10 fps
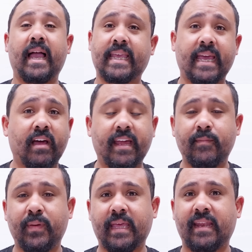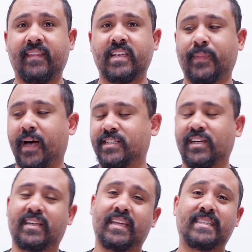Again, I didn't pick any of these parts.
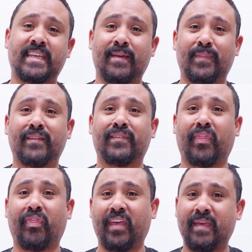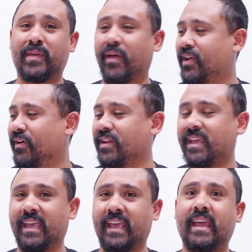You can see a bit of a theme going on
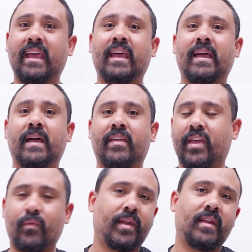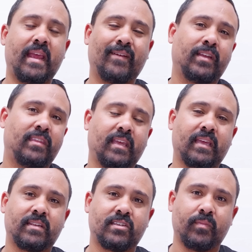here. They wanted
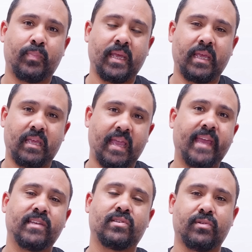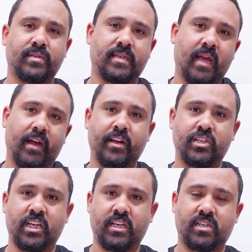everything to be ASUS and
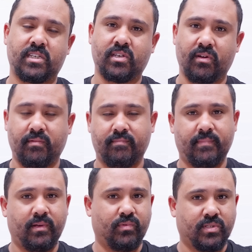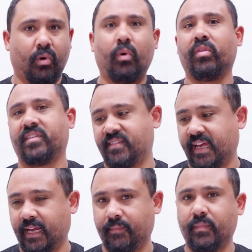ROG just so it was all the
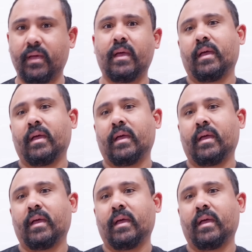same.